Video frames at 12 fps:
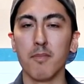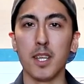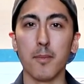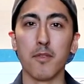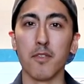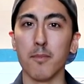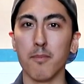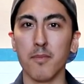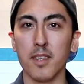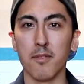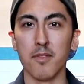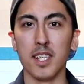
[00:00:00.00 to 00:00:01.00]
tips from
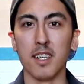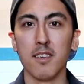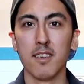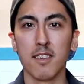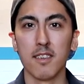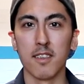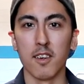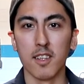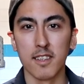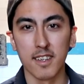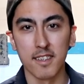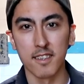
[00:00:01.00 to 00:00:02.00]
this video. So
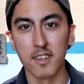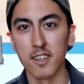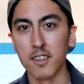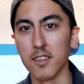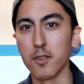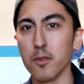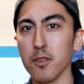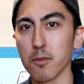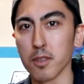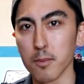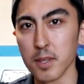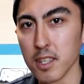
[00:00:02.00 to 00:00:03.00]
let's get started on the tools
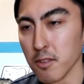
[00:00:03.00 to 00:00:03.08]
we're gonna be